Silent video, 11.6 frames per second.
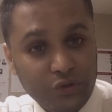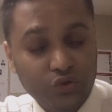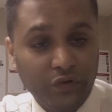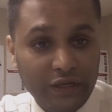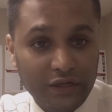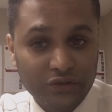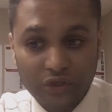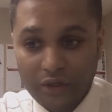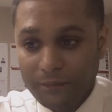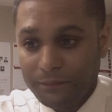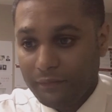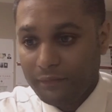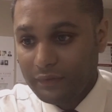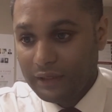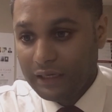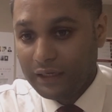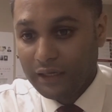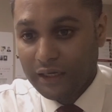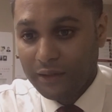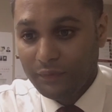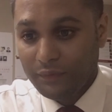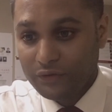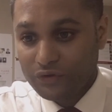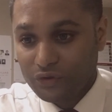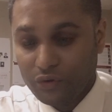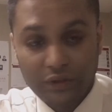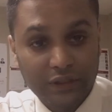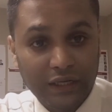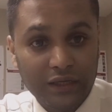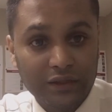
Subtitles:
to find a job, that I'm very sorry that I